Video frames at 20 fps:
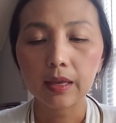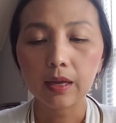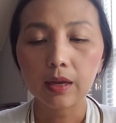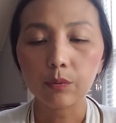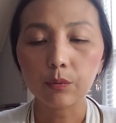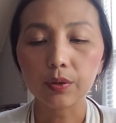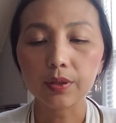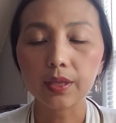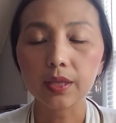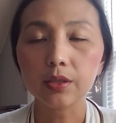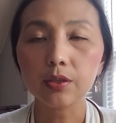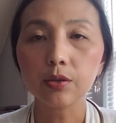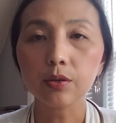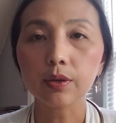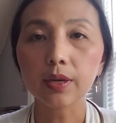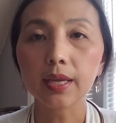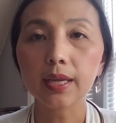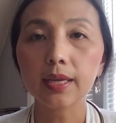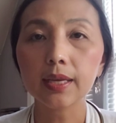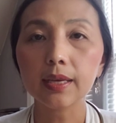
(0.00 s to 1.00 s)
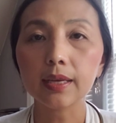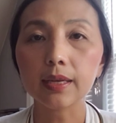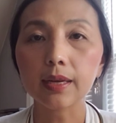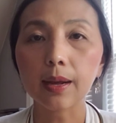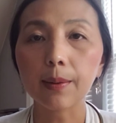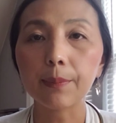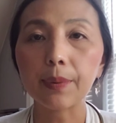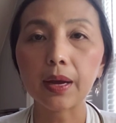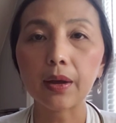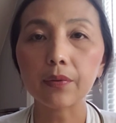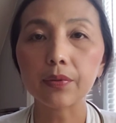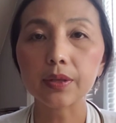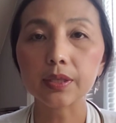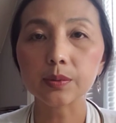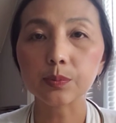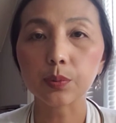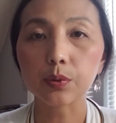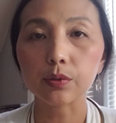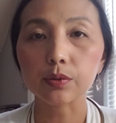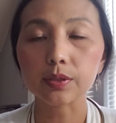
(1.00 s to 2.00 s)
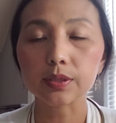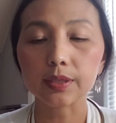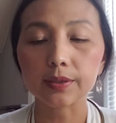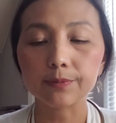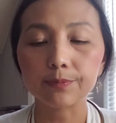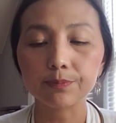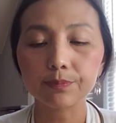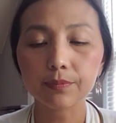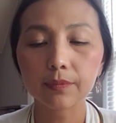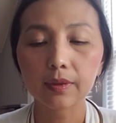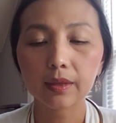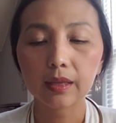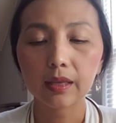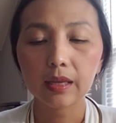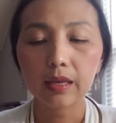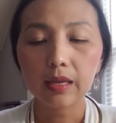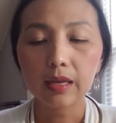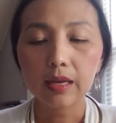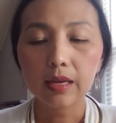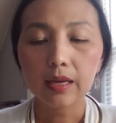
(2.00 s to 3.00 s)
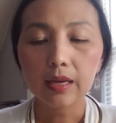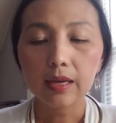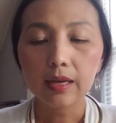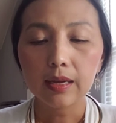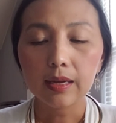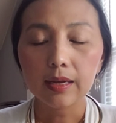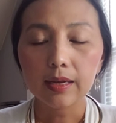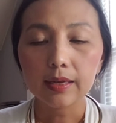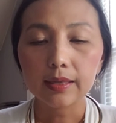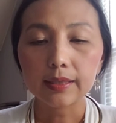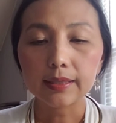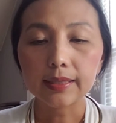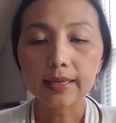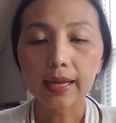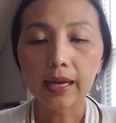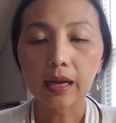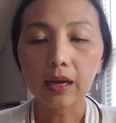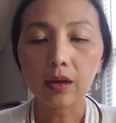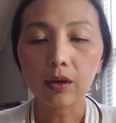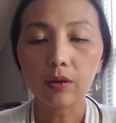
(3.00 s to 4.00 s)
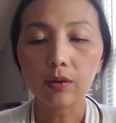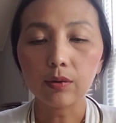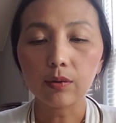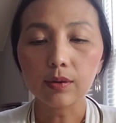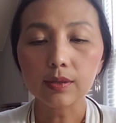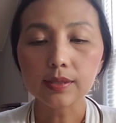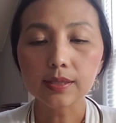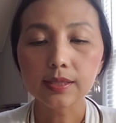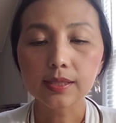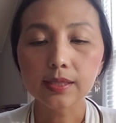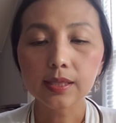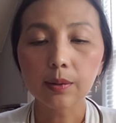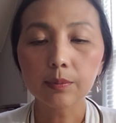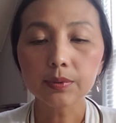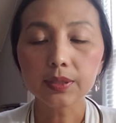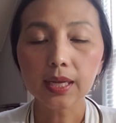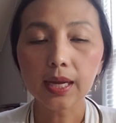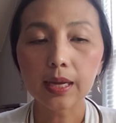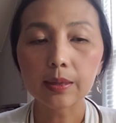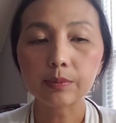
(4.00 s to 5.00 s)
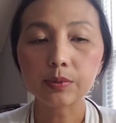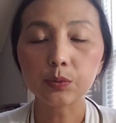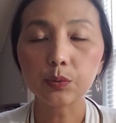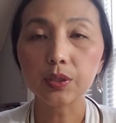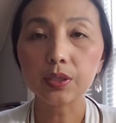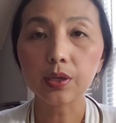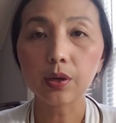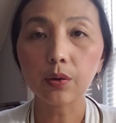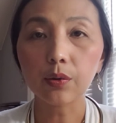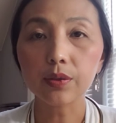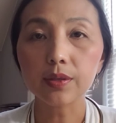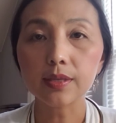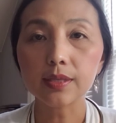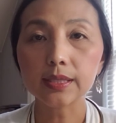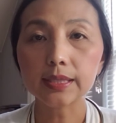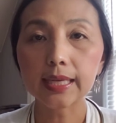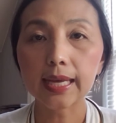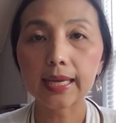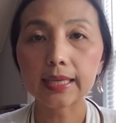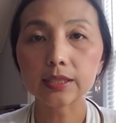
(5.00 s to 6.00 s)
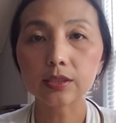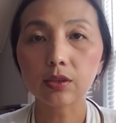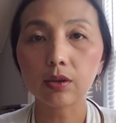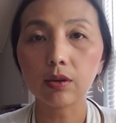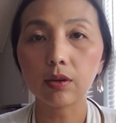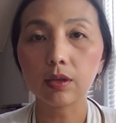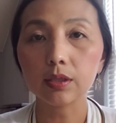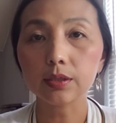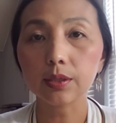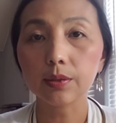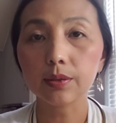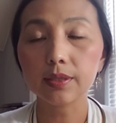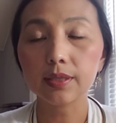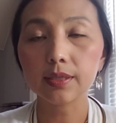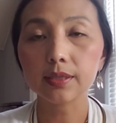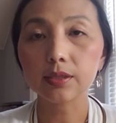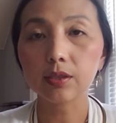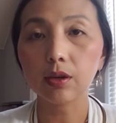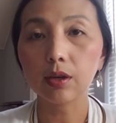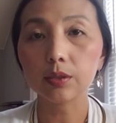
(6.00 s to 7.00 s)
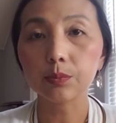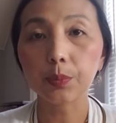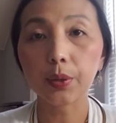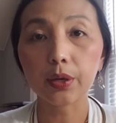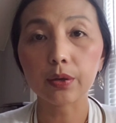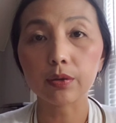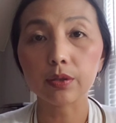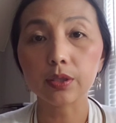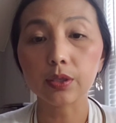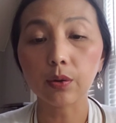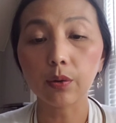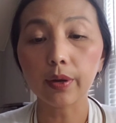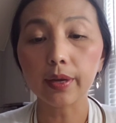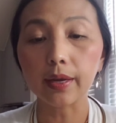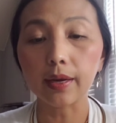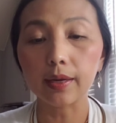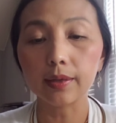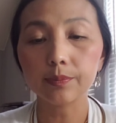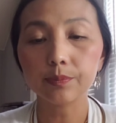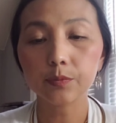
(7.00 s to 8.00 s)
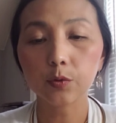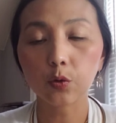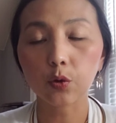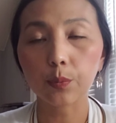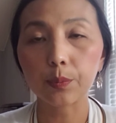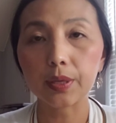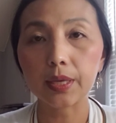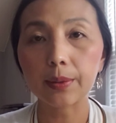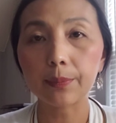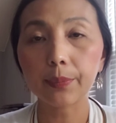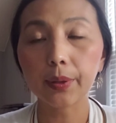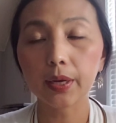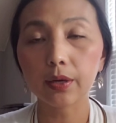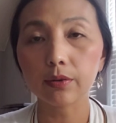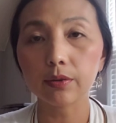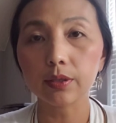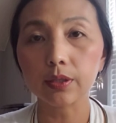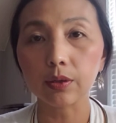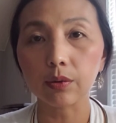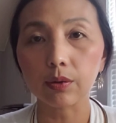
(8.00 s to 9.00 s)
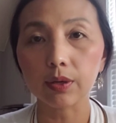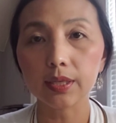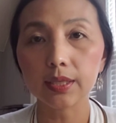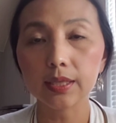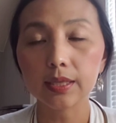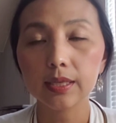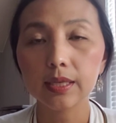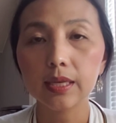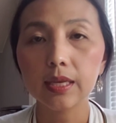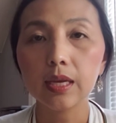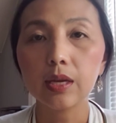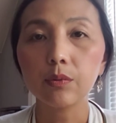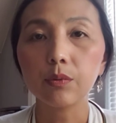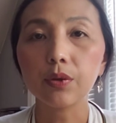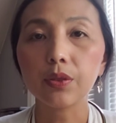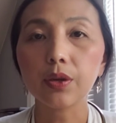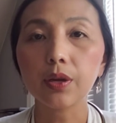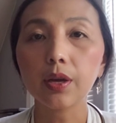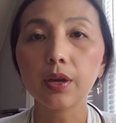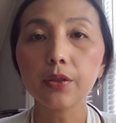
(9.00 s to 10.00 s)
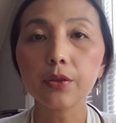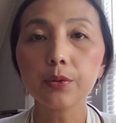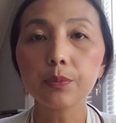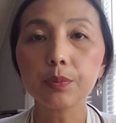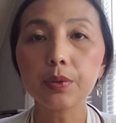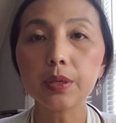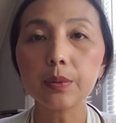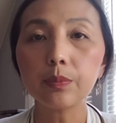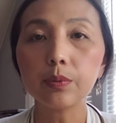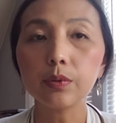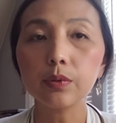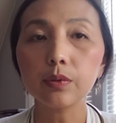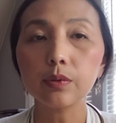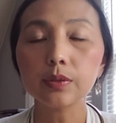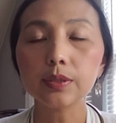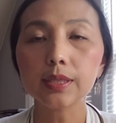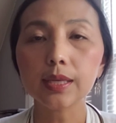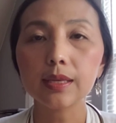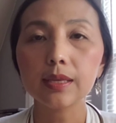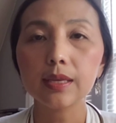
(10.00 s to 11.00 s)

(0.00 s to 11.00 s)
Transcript: within your head about this person. Now, sometimes we know this as it's called paranoia or being paranoid. With other people's,